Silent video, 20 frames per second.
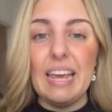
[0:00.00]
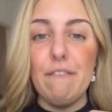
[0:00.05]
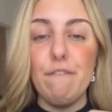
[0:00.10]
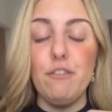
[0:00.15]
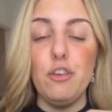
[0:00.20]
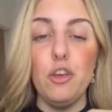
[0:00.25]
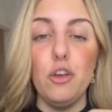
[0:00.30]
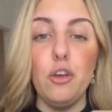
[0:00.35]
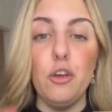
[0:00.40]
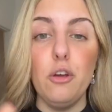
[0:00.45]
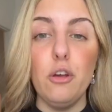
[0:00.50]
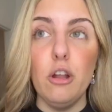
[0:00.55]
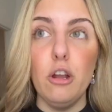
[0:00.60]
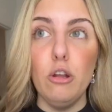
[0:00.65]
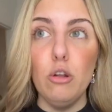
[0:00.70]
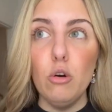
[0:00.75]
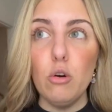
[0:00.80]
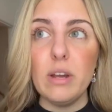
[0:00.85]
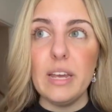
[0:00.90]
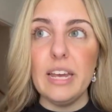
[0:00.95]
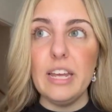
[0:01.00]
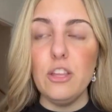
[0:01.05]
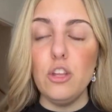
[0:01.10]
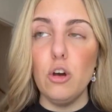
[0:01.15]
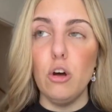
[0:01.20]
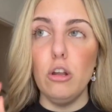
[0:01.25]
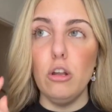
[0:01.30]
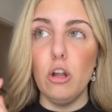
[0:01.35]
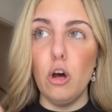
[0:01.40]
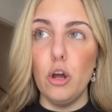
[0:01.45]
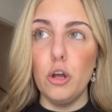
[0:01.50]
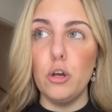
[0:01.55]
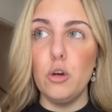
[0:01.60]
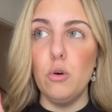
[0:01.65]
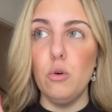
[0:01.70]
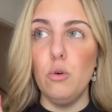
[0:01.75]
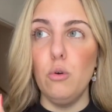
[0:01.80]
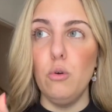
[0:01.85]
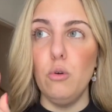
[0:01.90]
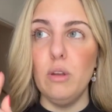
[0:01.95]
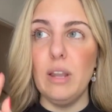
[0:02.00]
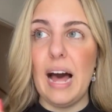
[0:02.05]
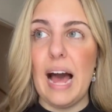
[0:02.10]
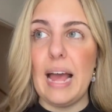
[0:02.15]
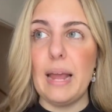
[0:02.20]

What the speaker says: if you look in your local